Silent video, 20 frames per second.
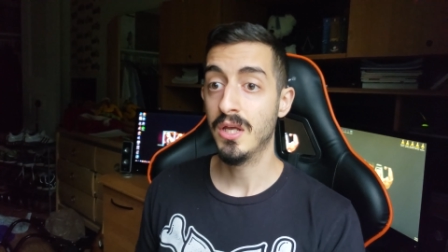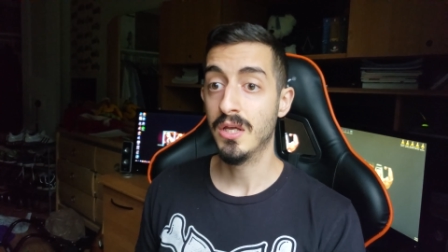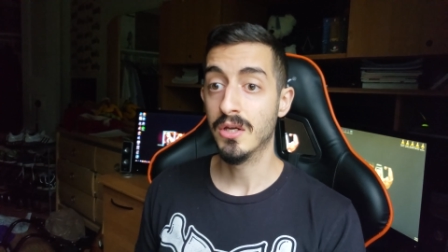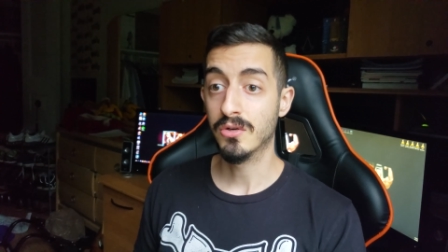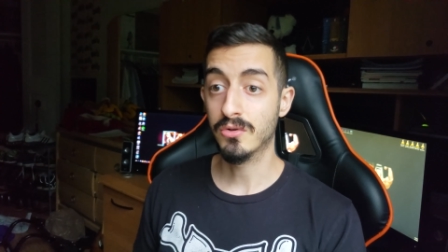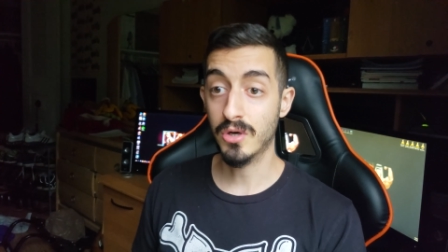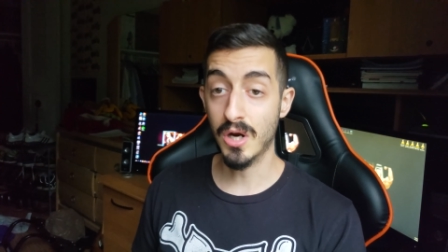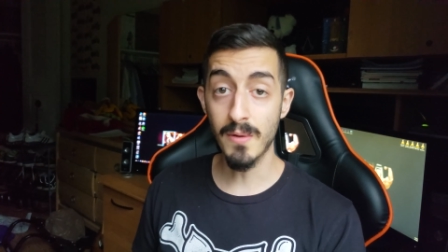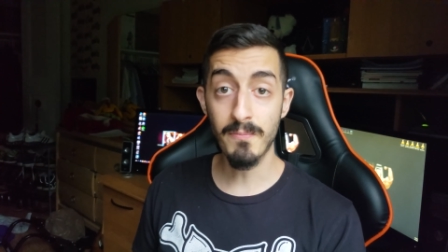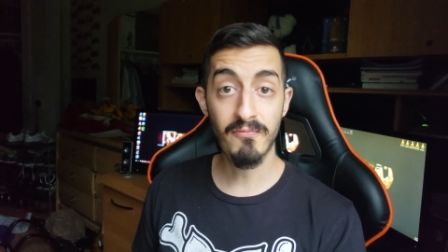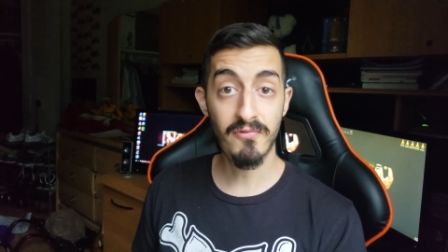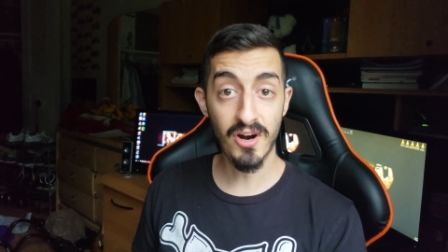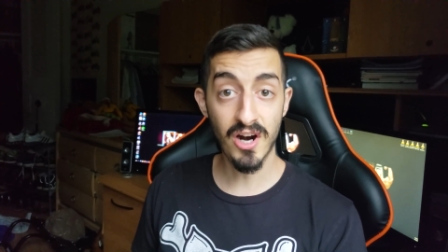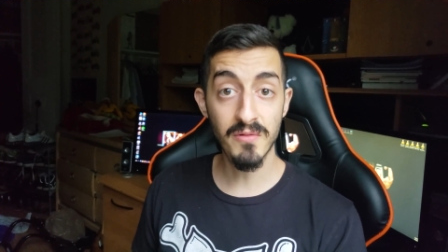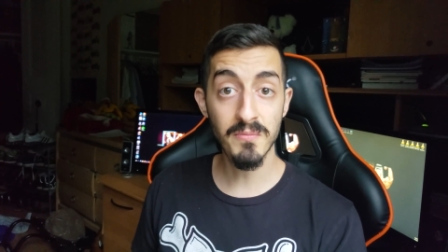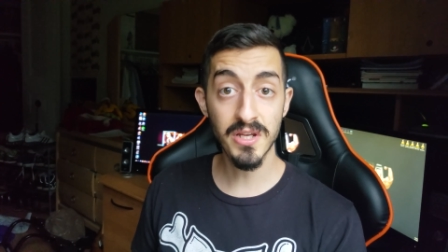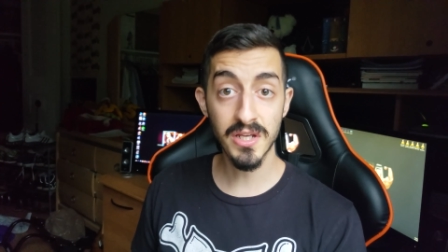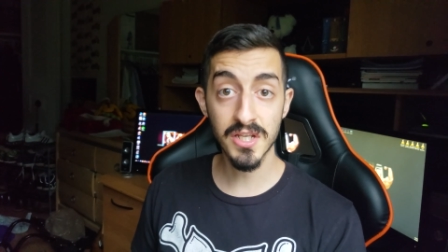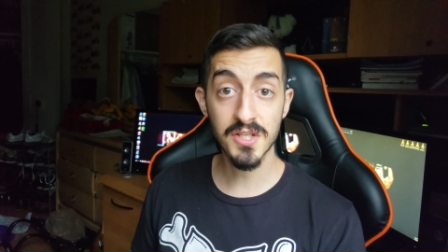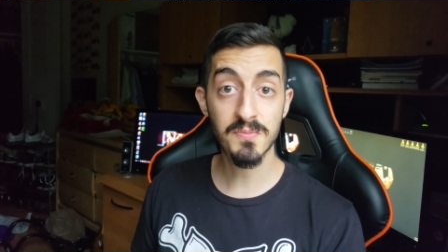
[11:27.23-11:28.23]
Crop
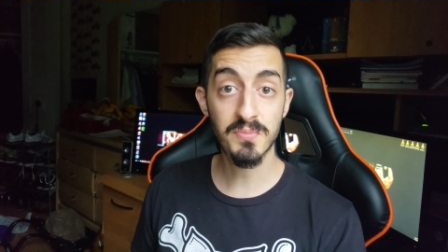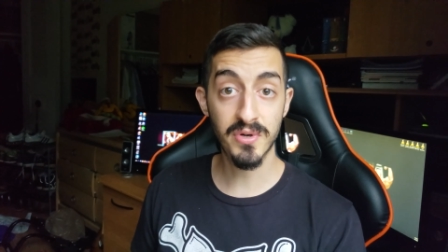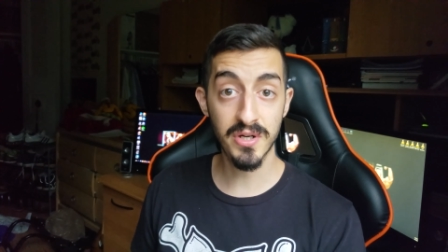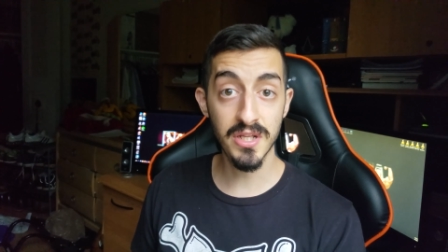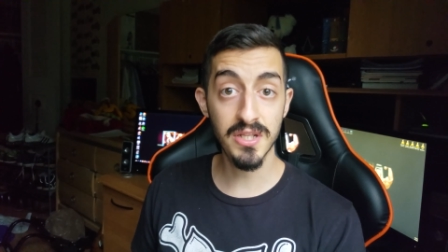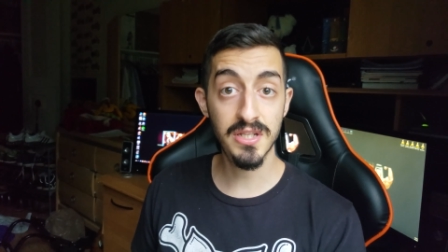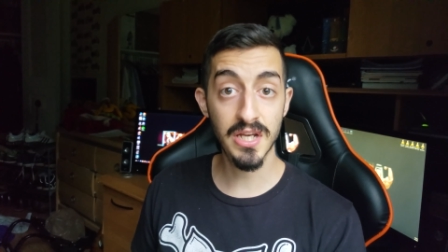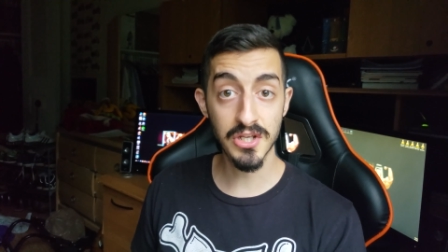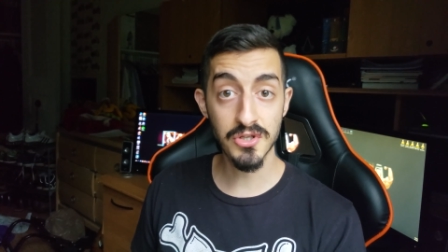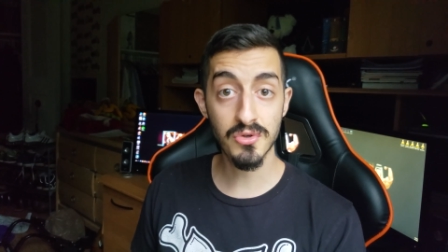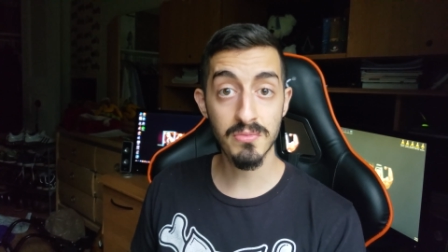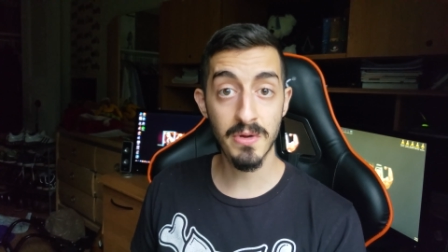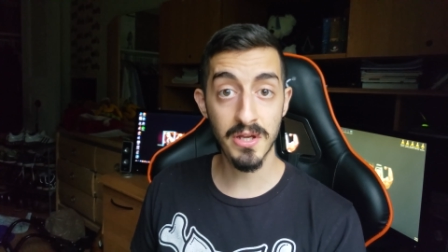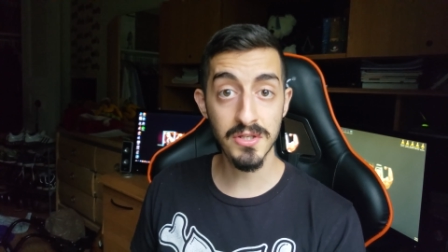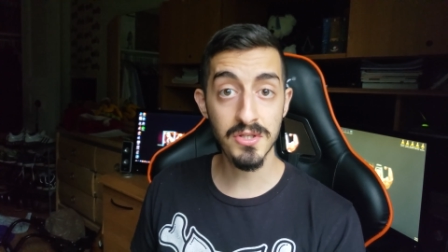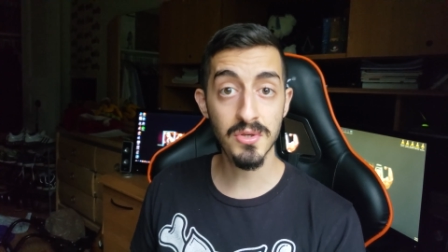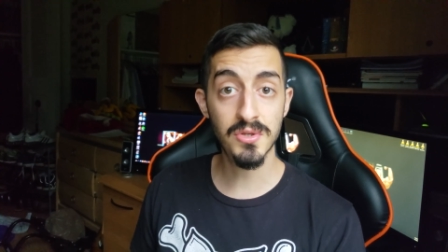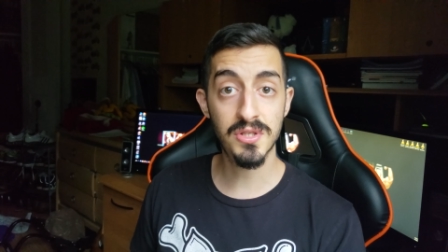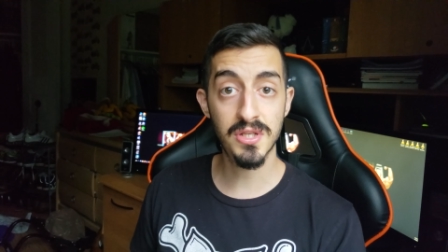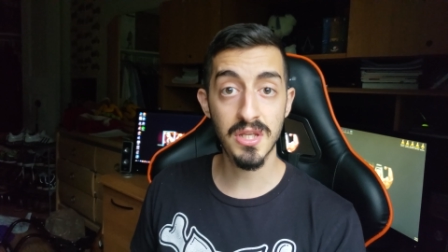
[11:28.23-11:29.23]
farming is pretty
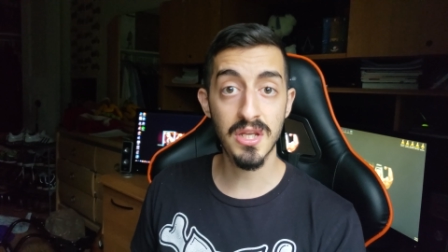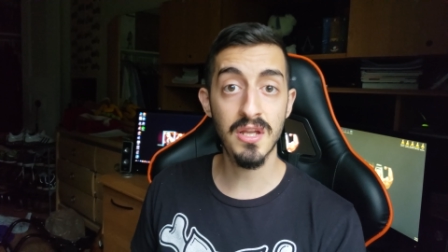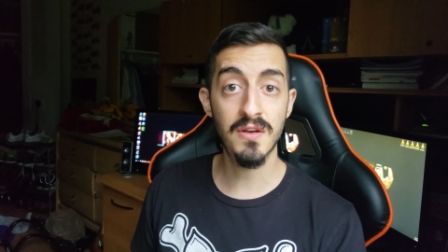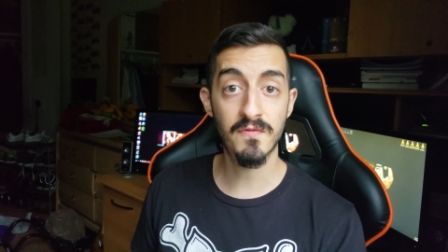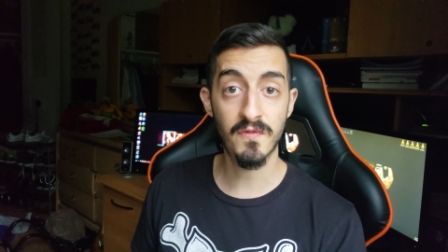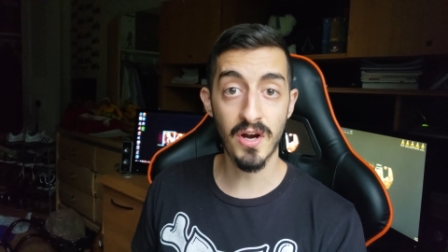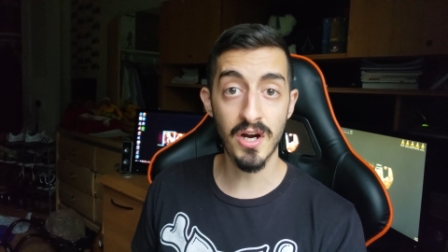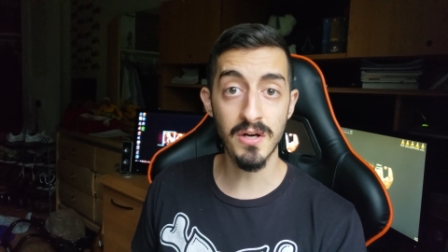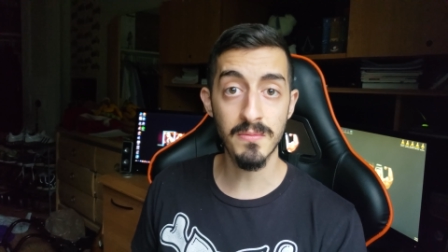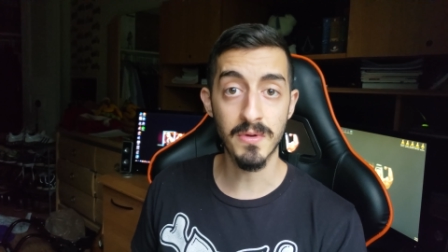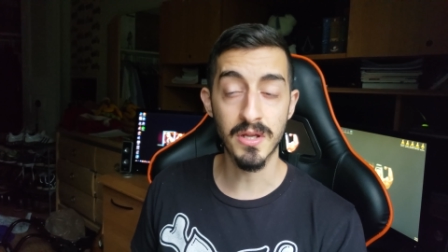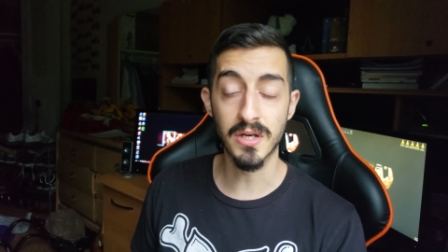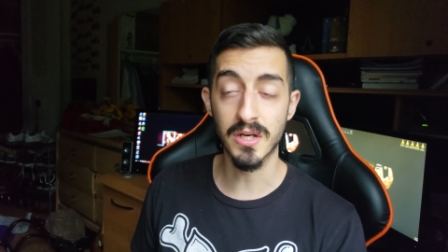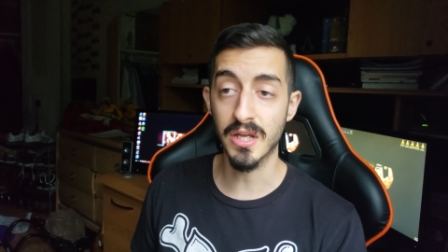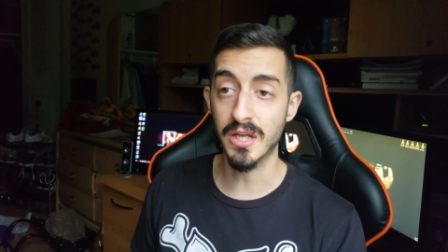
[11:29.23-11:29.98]
detrimental to the environment,